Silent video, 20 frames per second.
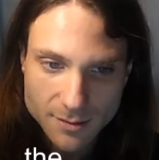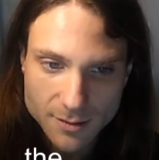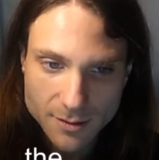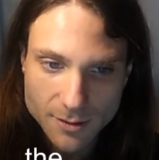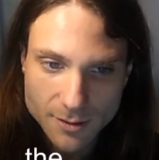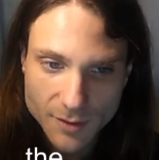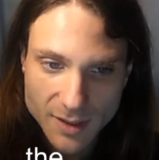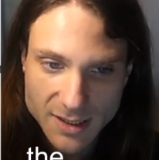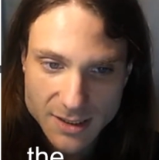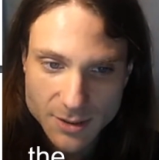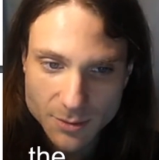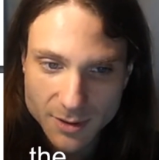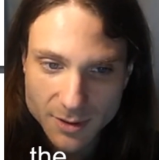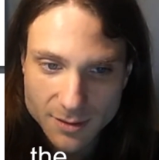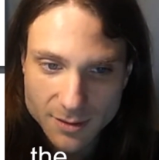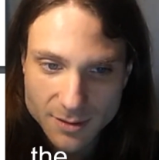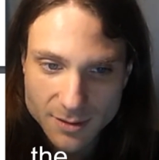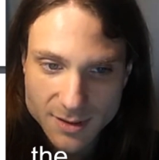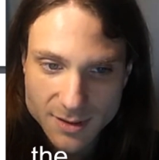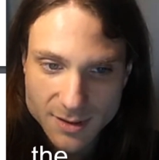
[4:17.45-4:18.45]
That's why
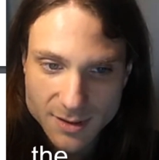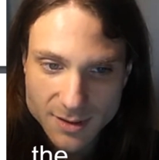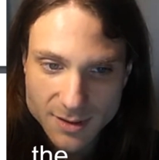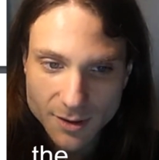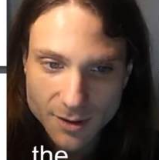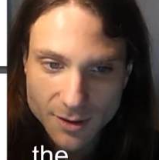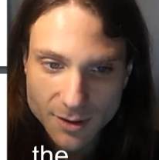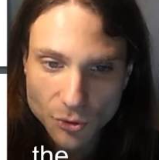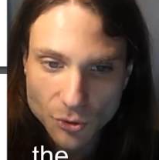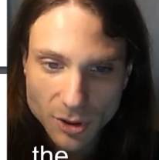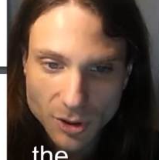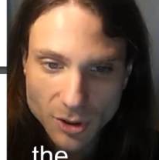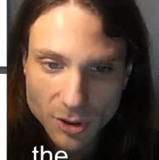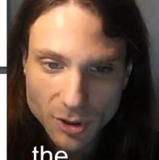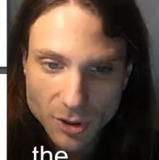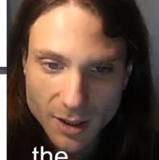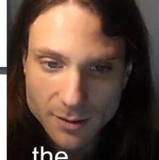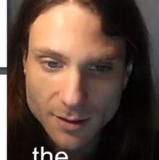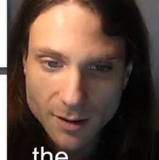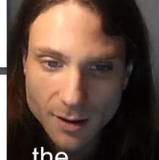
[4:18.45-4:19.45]
it's on a new line
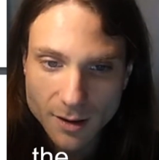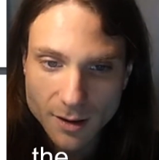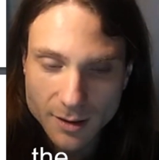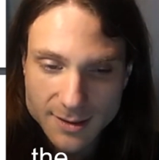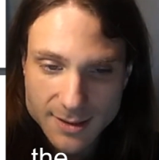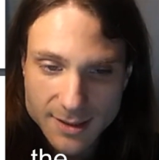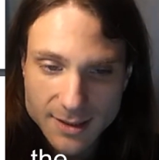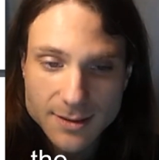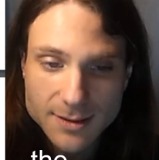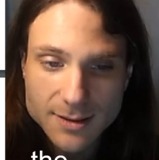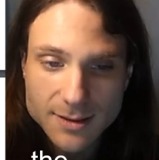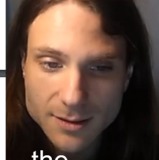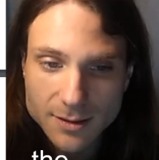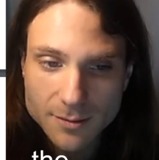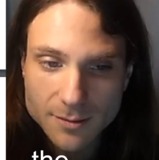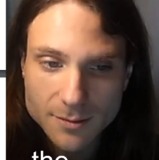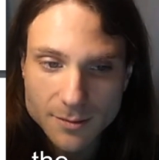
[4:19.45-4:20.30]
unindented,